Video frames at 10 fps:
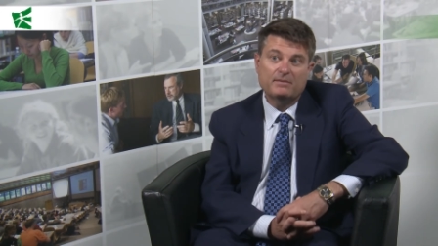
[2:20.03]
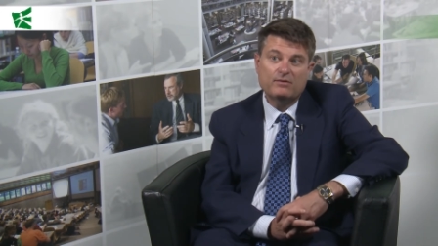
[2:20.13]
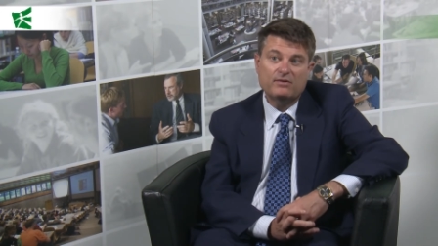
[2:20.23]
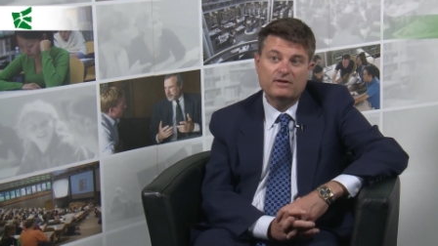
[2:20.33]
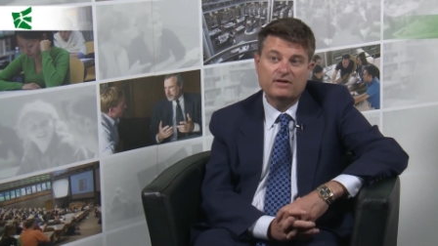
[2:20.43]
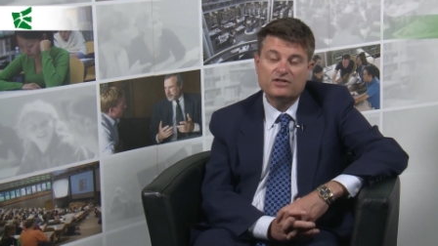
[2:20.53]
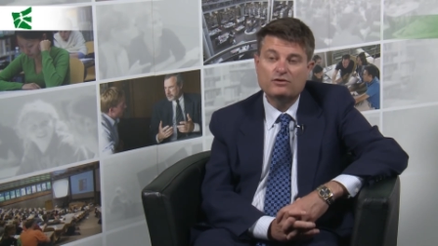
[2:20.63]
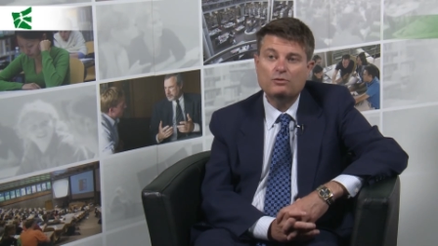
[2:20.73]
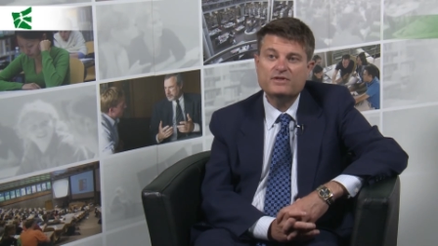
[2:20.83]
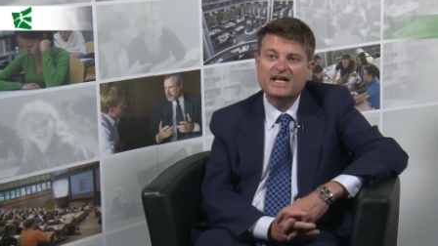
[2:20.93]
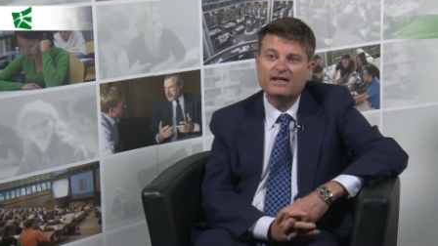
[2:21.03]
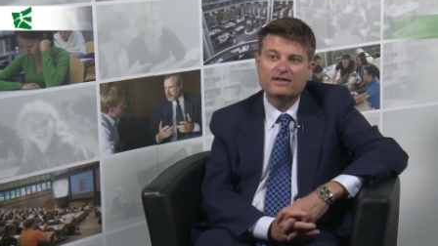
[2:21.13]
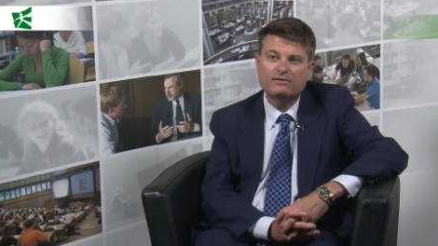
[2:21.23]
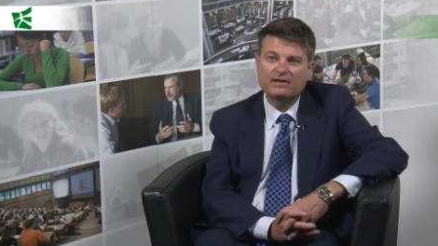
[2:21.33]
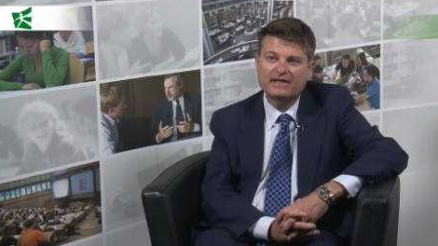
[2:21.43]
I mean, we, there's no
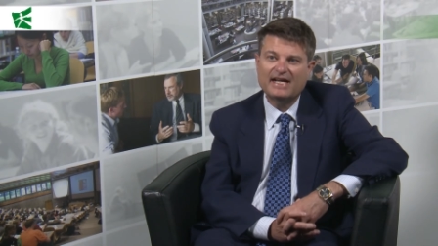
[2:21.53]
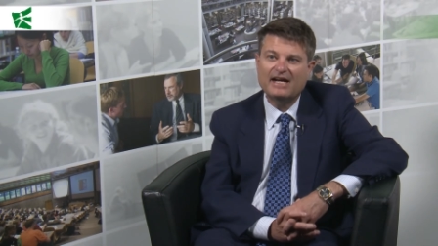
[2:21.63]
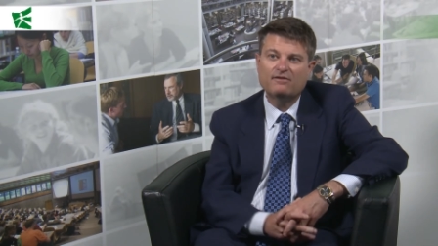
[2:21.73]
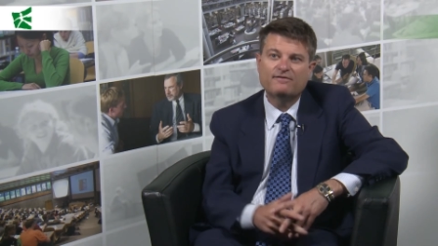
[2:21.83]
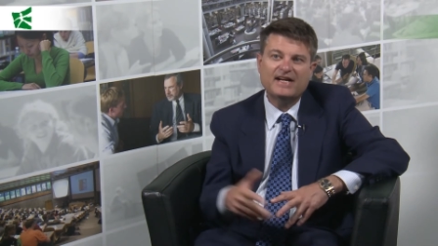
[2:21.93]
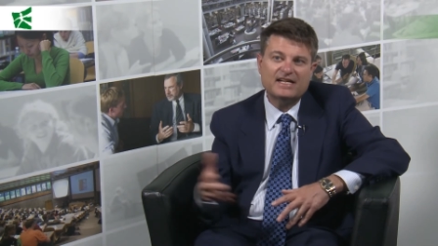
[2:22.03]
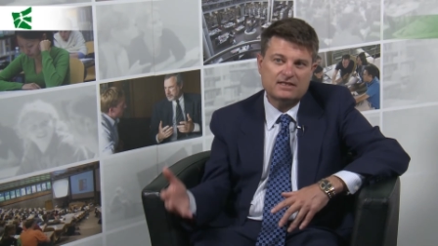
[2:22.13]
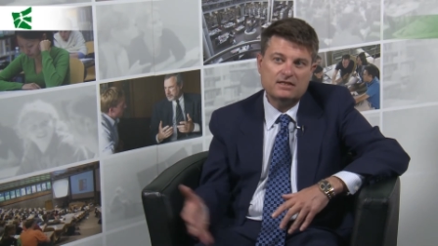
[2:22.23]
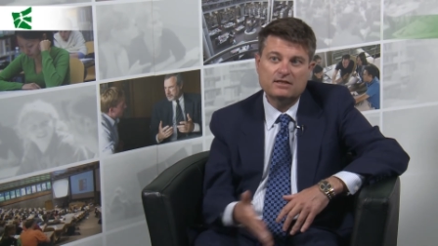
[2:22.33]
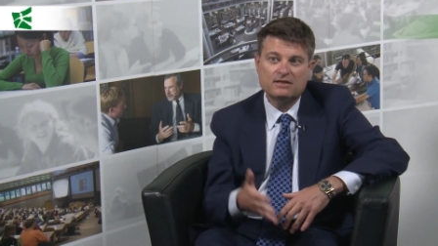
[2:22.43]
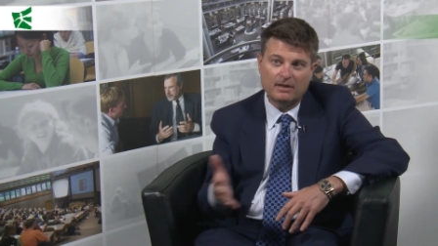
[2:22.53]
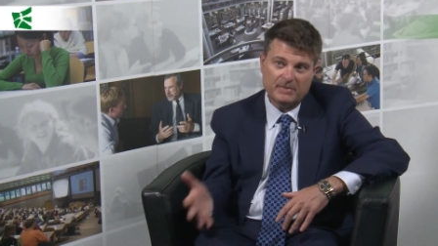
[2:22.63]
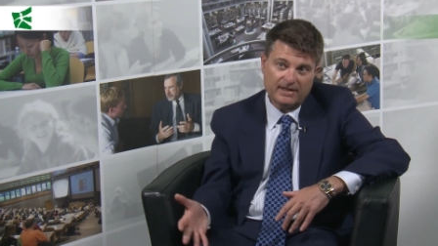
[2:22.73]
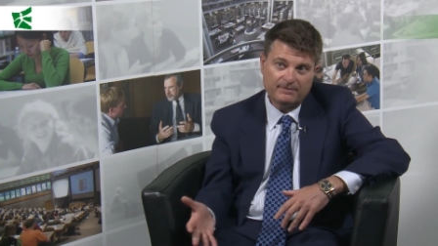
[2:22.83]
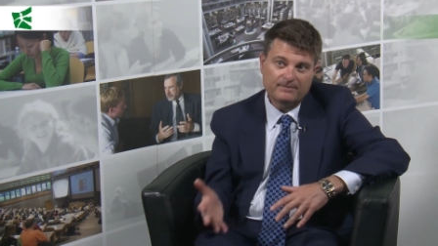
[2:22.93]
telling really how fast this is
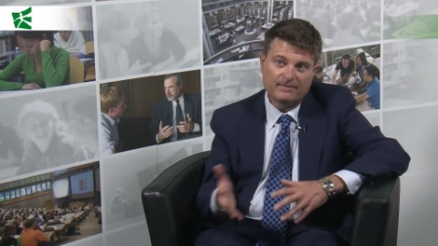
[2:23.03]
coming.